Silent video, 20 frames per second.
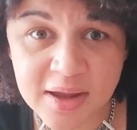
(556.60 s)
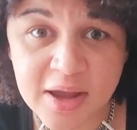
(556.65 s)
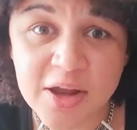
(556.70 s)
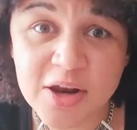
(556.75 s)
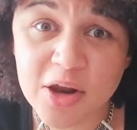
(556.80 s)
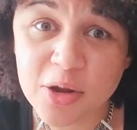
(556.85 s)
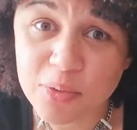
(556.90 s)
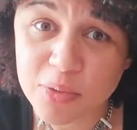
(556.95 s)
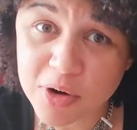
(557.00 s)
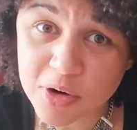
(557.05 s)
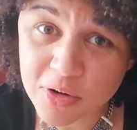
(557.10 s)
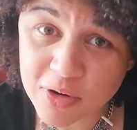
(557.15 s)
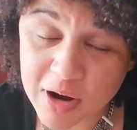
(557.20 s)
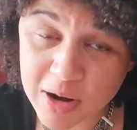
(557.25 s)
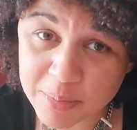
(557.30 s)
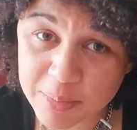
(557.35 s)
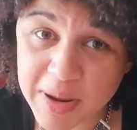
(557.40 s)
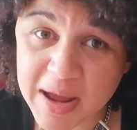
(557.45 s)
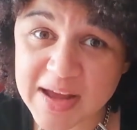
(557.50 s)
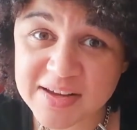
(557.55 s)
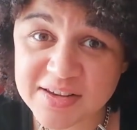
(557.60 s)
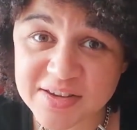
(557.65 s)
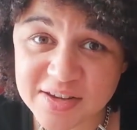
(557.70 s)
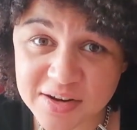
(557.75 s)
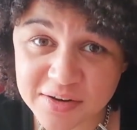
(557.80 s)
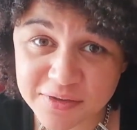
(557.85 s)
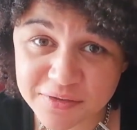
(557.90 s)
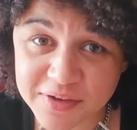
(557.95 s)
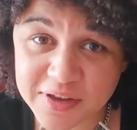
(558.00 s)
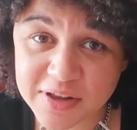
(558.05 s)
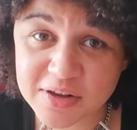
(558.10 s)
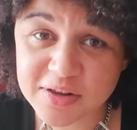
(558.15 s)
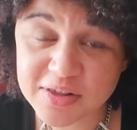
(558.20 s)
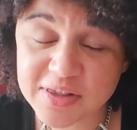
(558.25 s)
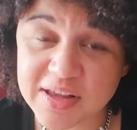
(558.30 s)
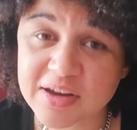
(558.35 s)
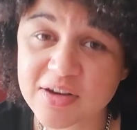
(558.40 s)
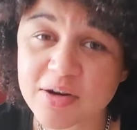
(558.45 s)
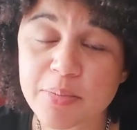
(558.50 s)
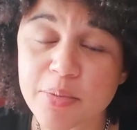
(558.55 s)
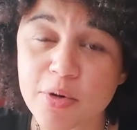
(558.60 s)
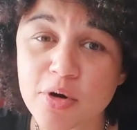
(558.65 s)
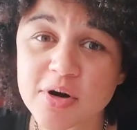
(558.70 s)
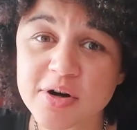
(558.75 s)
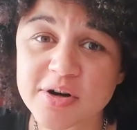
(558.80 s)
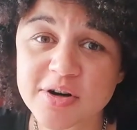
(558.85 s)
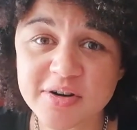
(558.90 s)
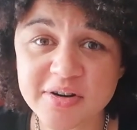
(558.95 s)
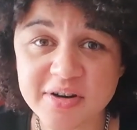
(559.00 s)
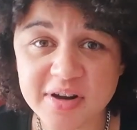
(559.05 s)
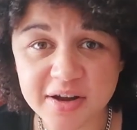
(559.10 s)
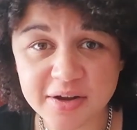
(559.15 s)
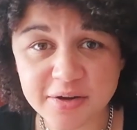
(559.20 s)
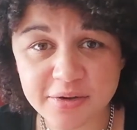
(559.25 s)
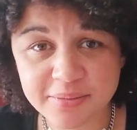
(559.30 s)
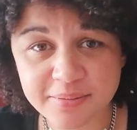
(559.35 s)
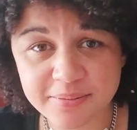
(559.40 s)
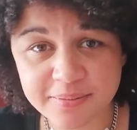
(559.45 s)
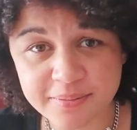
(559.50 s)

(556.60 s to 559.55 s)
Now we're on our backs in a field near a border town.